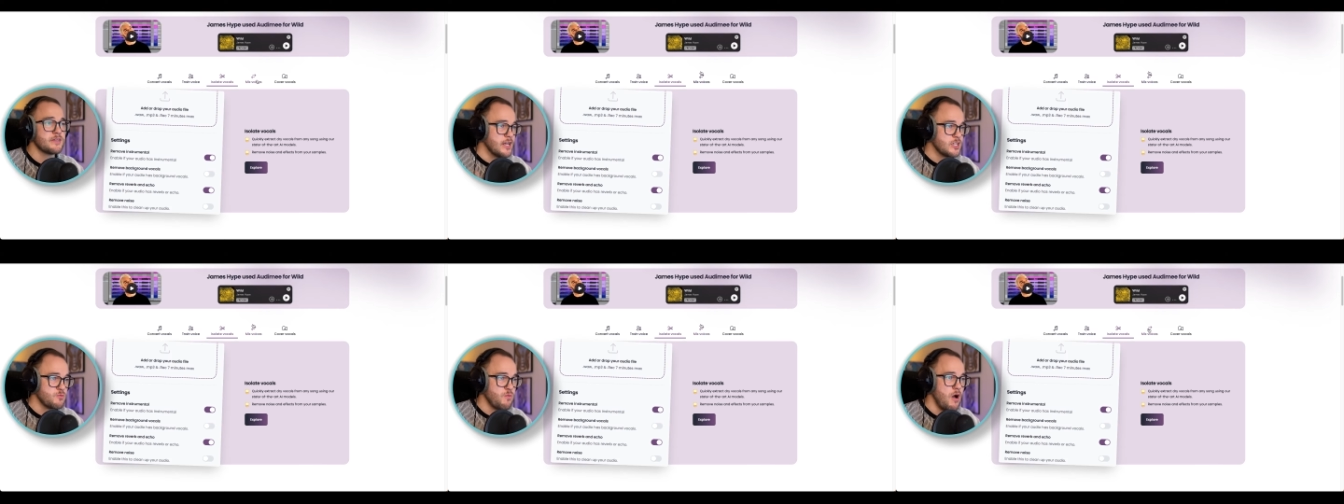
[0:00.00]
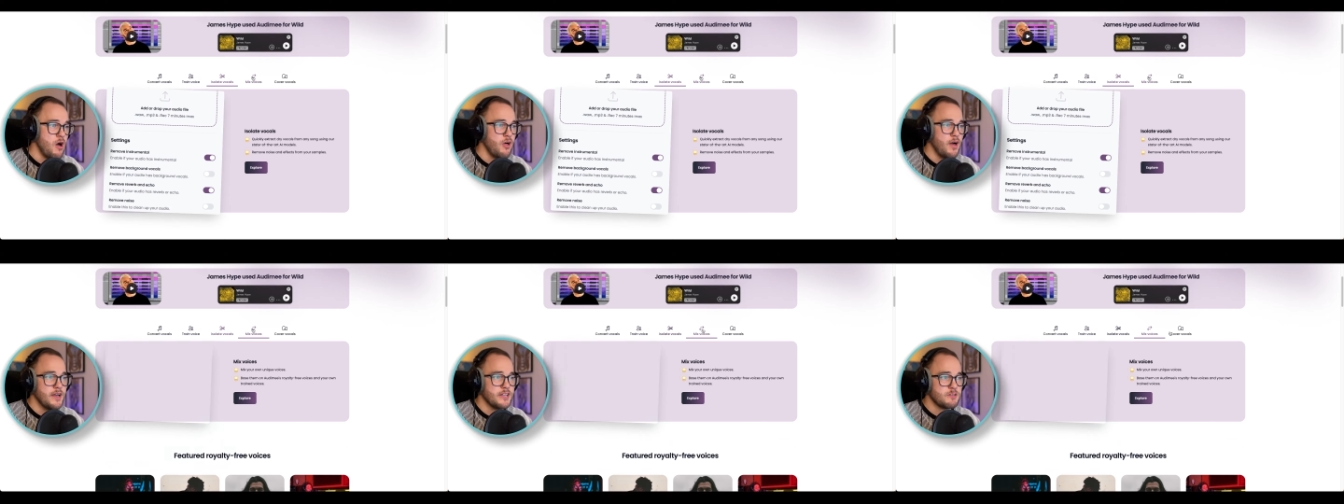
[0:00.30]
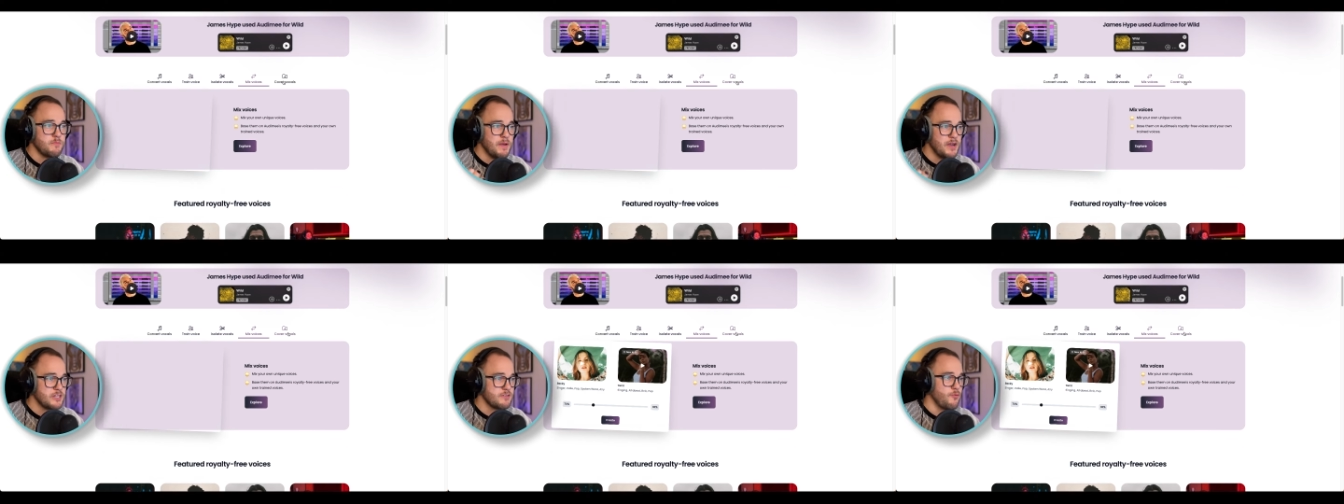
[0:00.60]
as well
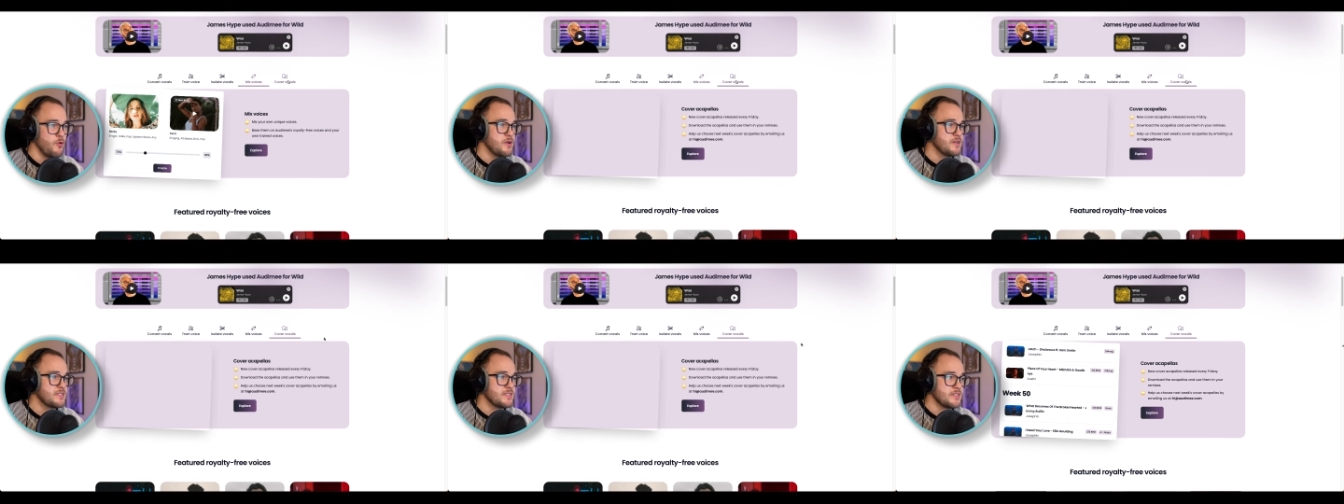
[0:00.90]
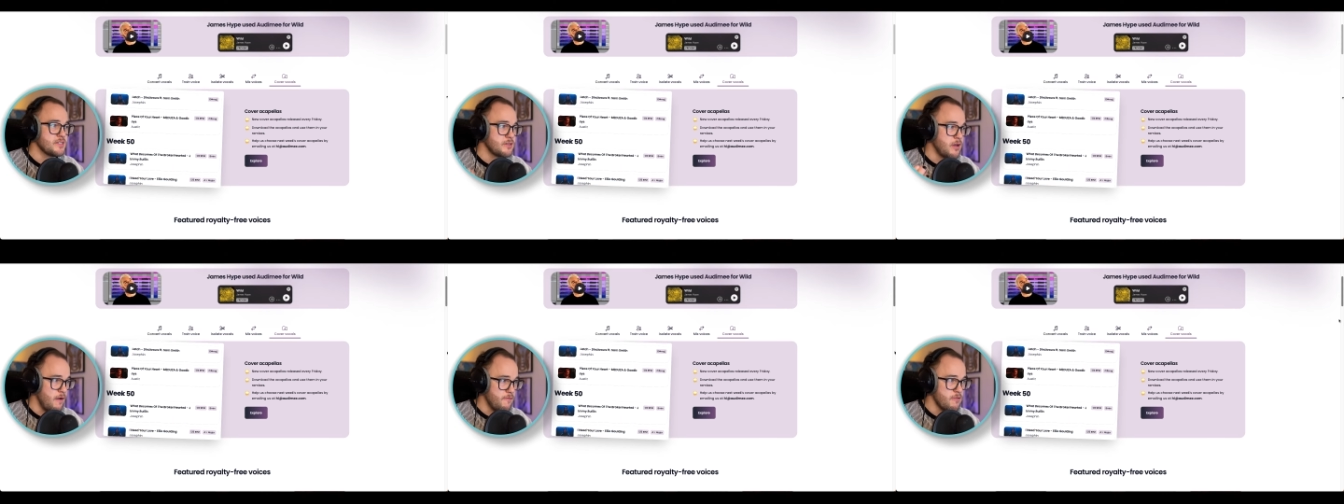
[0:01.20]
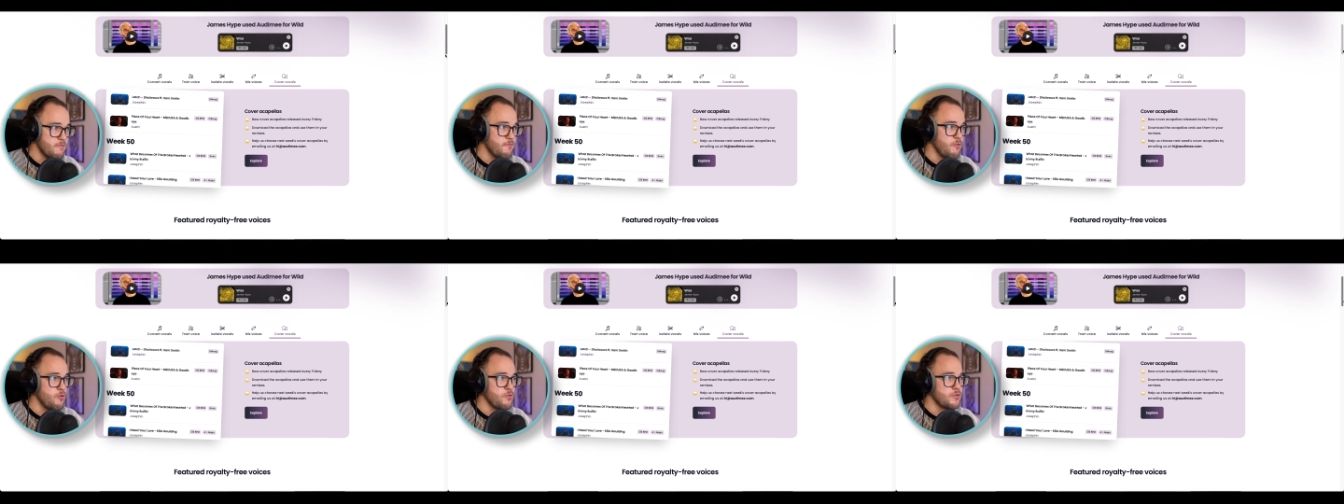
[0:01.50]
as mixed voices,
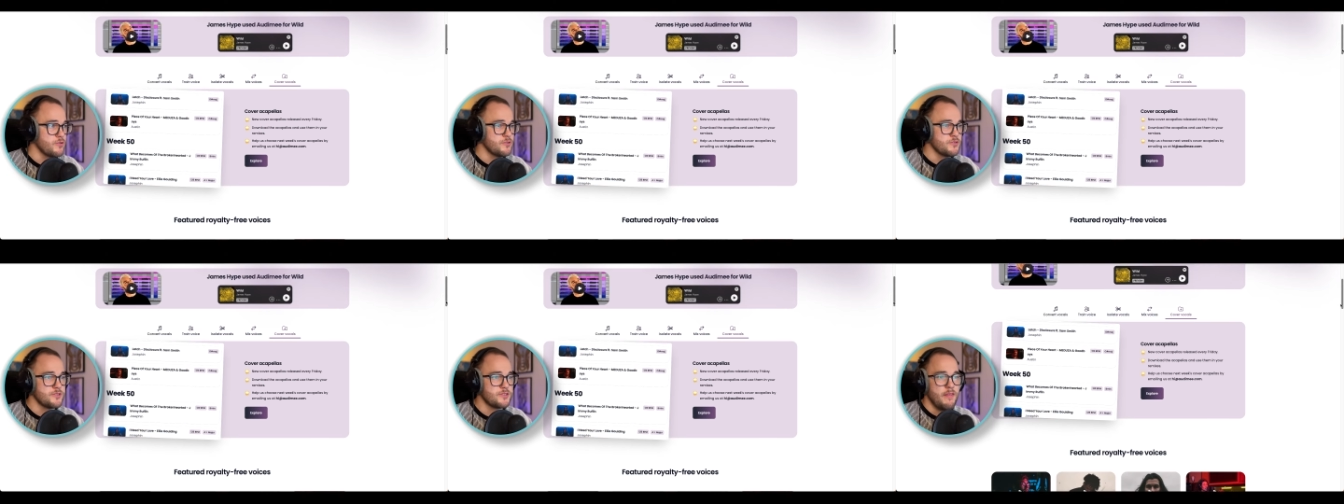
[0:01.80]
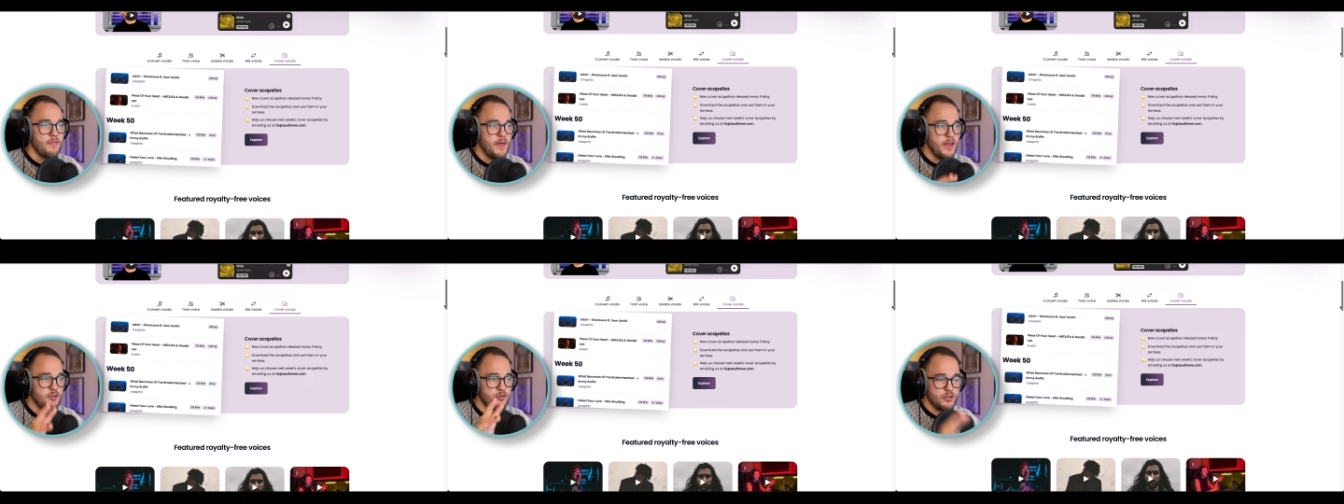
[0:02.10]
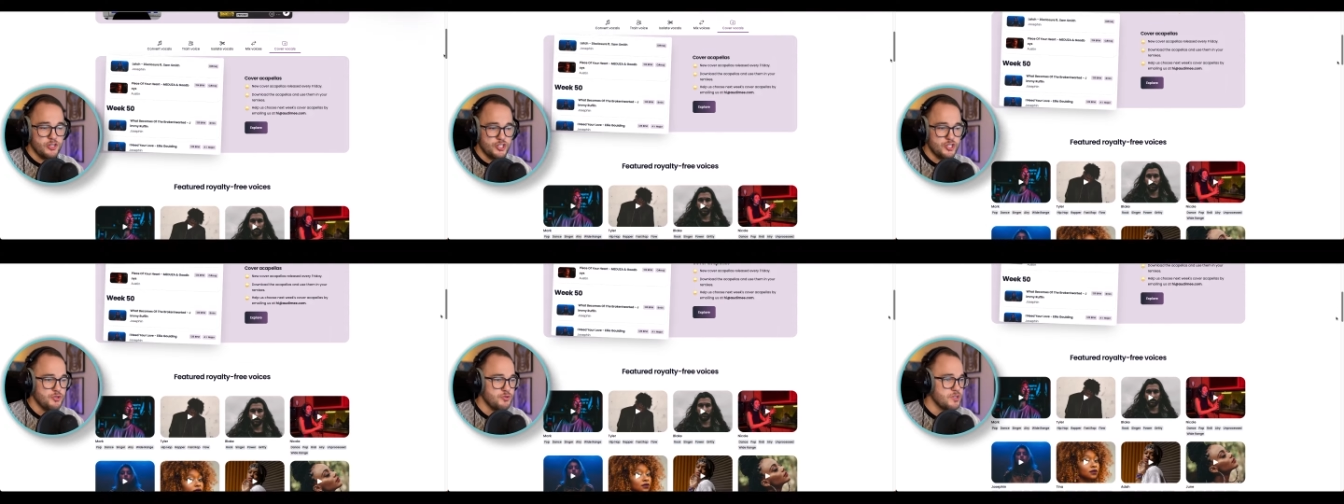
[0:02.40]
cover vocals that you
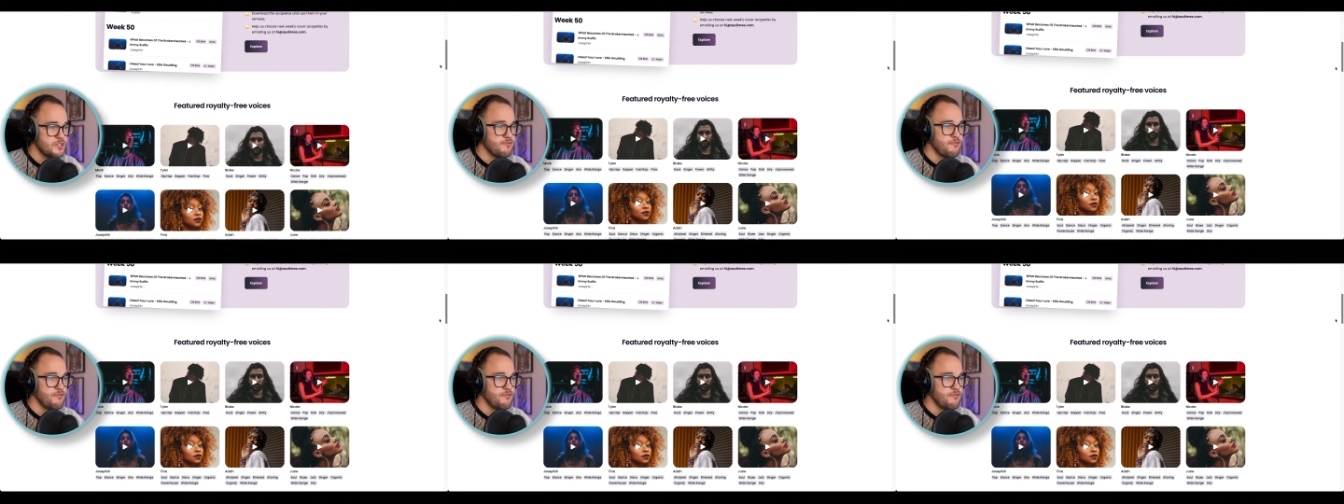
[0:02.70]
can choose